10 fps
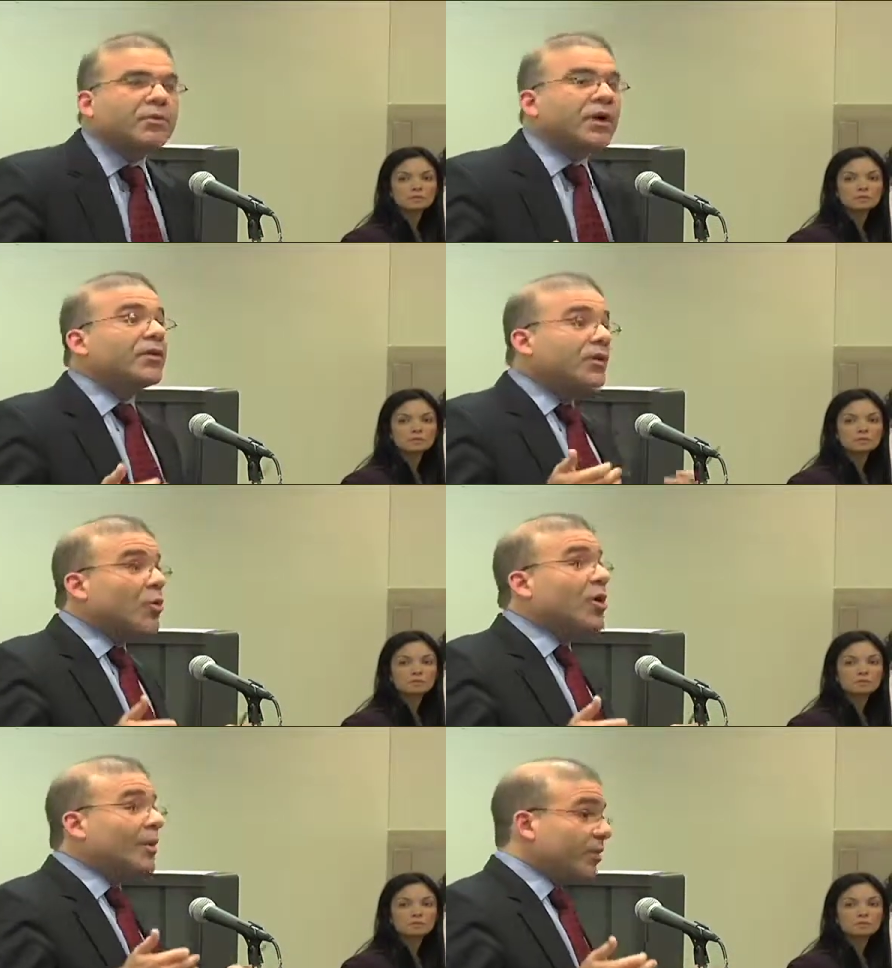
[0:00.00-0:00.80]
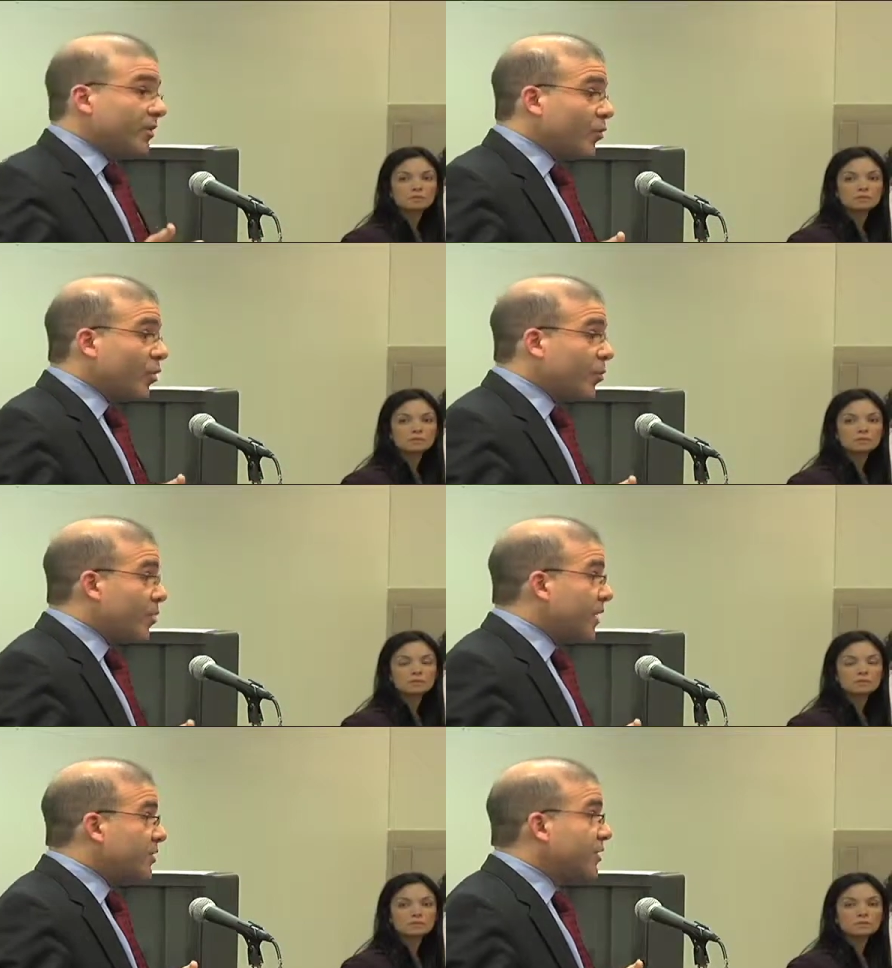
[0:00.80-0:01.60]
Speaker 1: Well, the cooperative
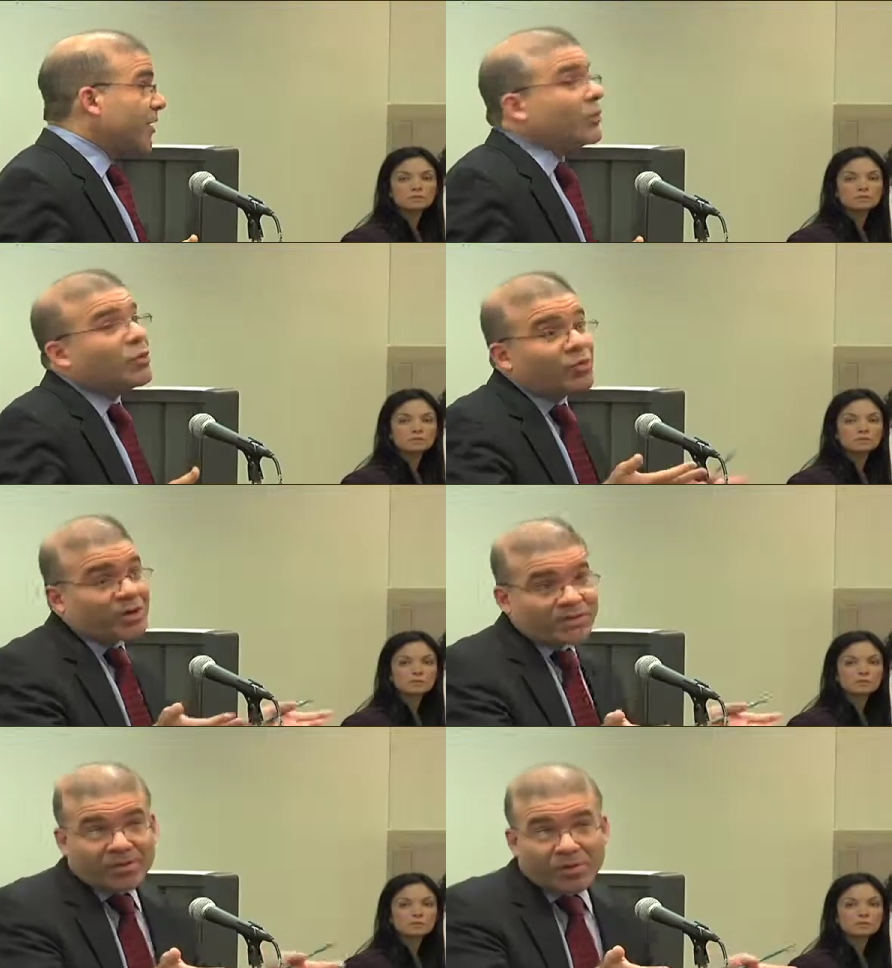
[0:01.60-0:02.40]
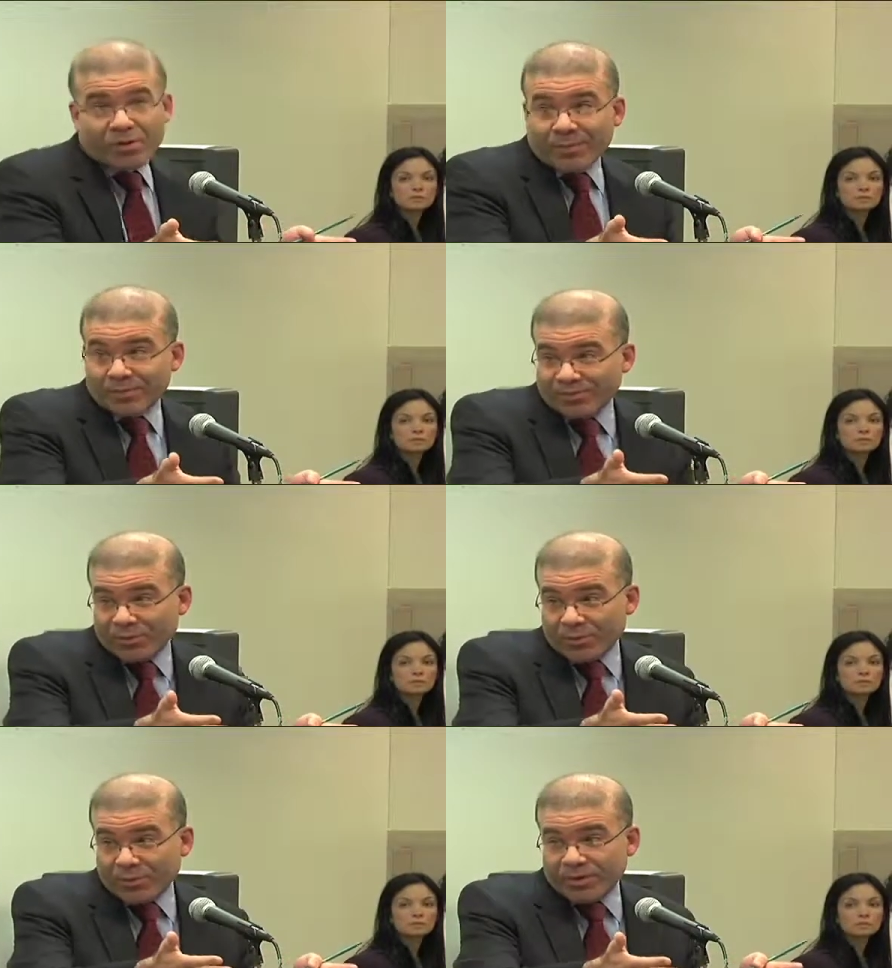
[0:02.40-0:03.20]
corporation, and who runs the
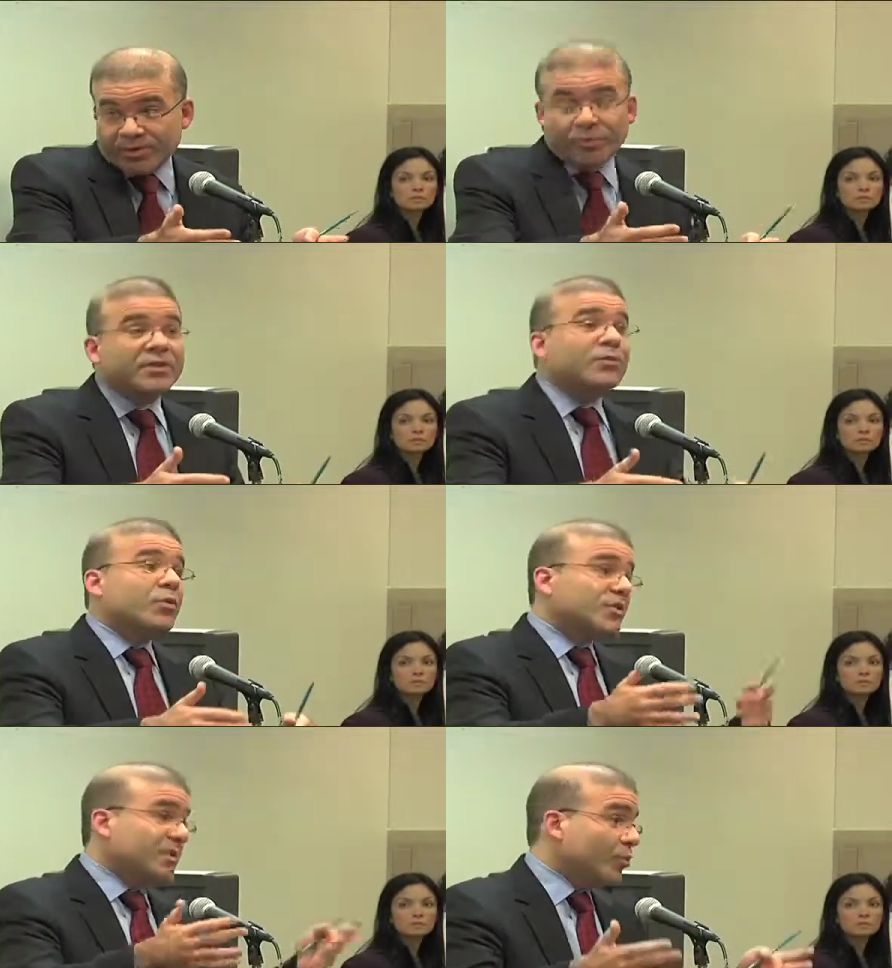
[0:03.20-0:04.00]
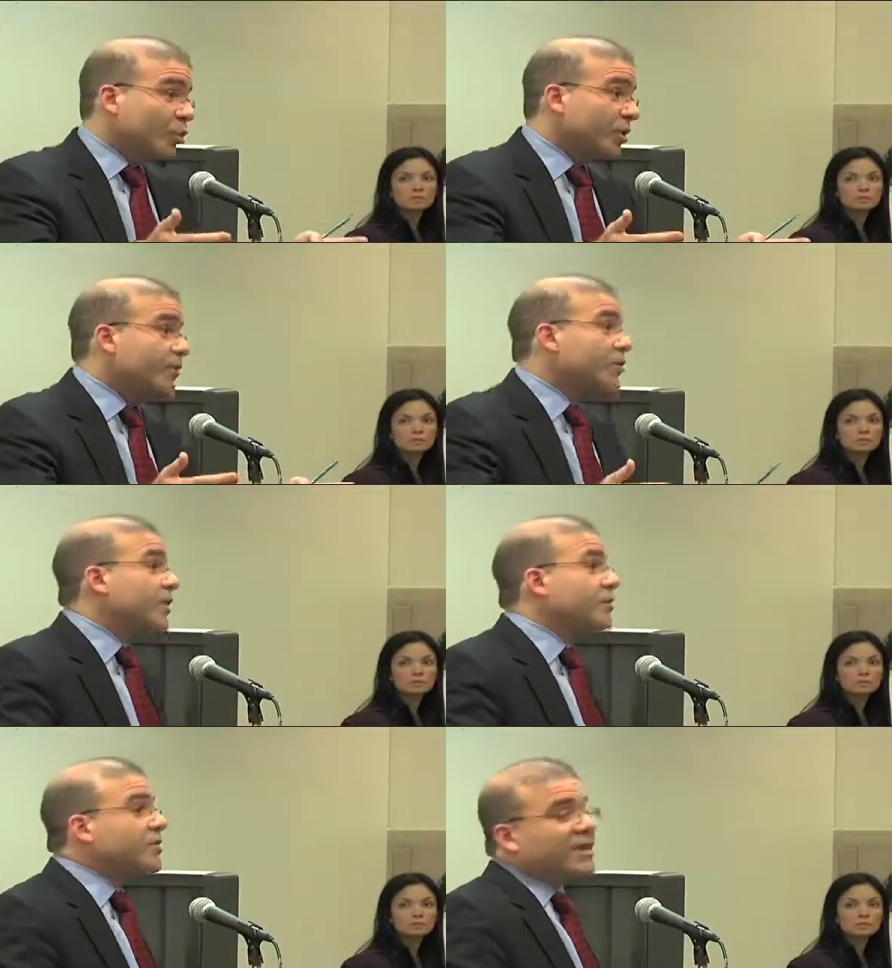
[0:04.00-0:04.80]
cooperative corporation? Well, of course, the board of
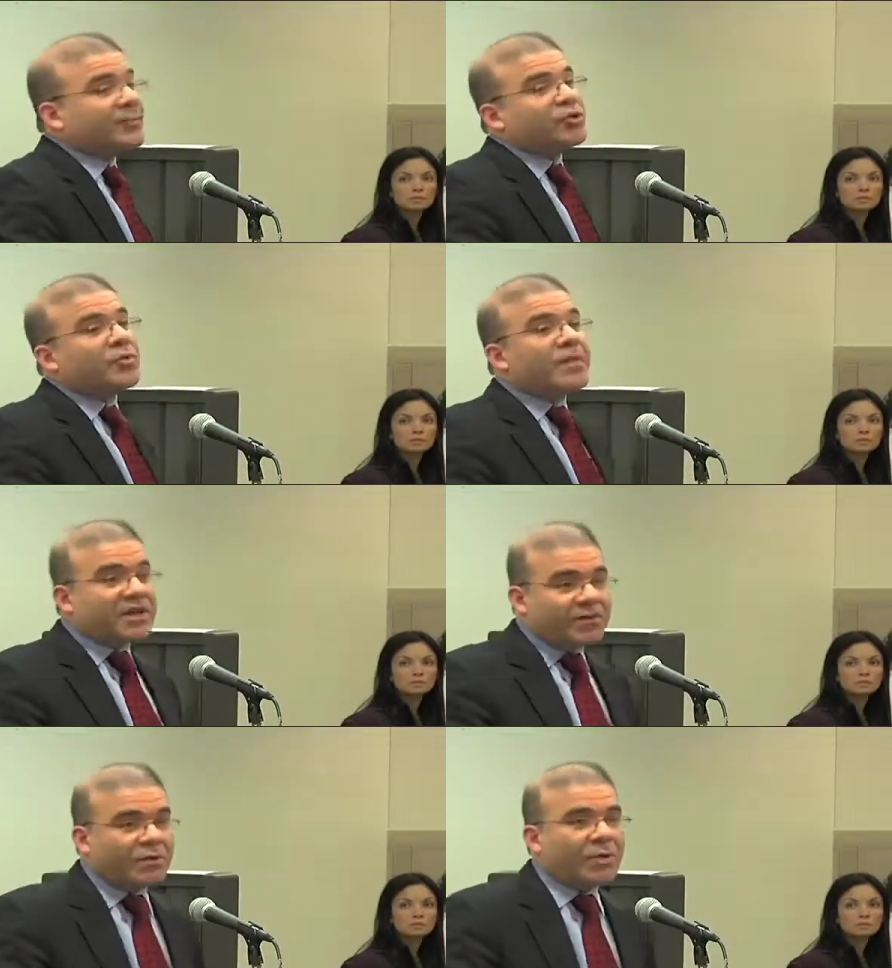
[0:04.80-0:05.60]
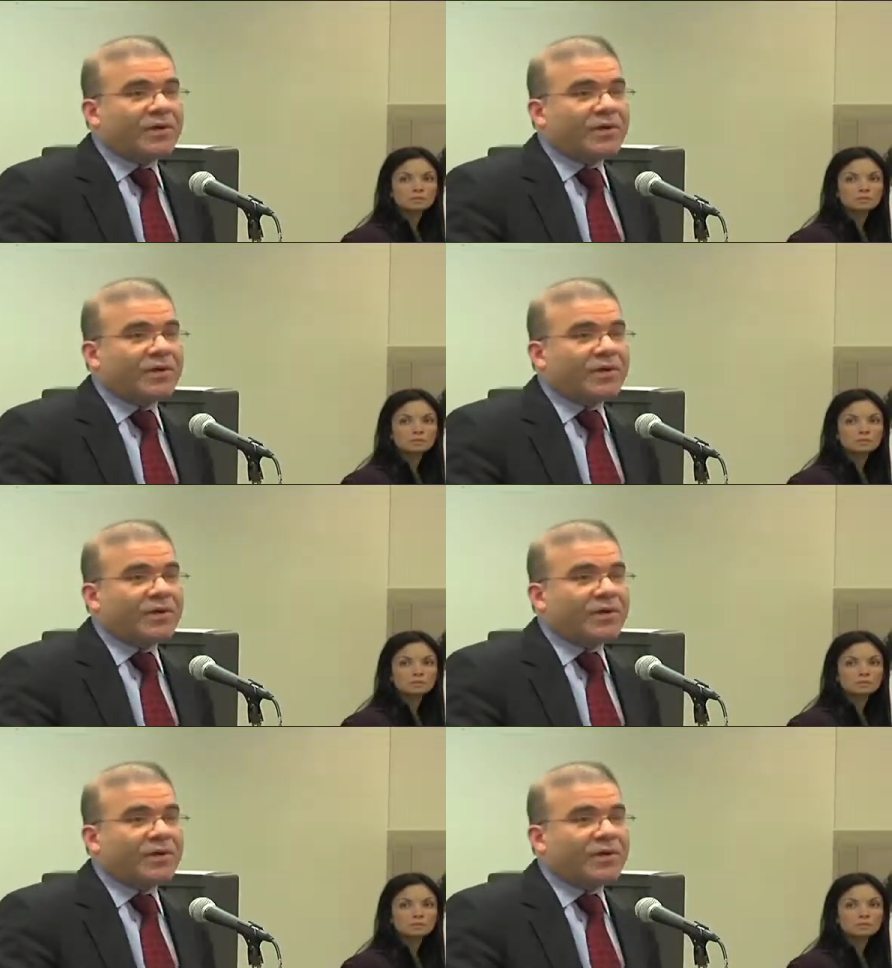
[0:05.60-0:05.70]
directors, and I'm sure many of you